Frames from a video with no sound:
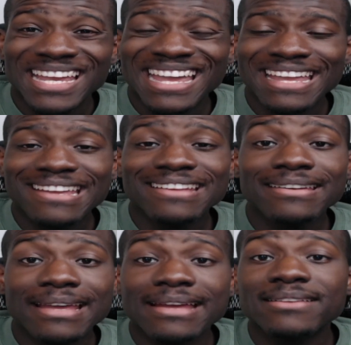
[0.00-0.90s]

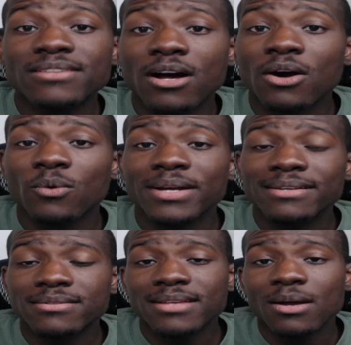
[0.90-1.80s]
And as
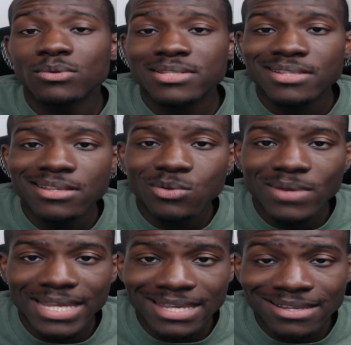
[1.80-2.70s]
always, I will see
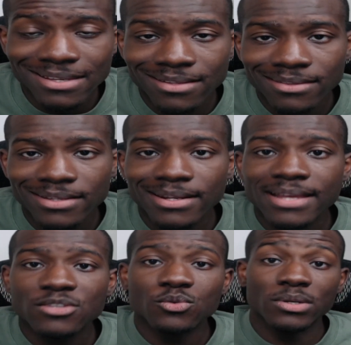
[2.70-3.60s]
you in the
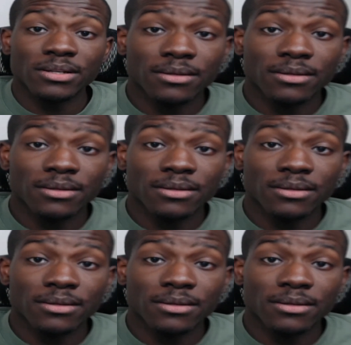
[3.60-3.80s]
next one.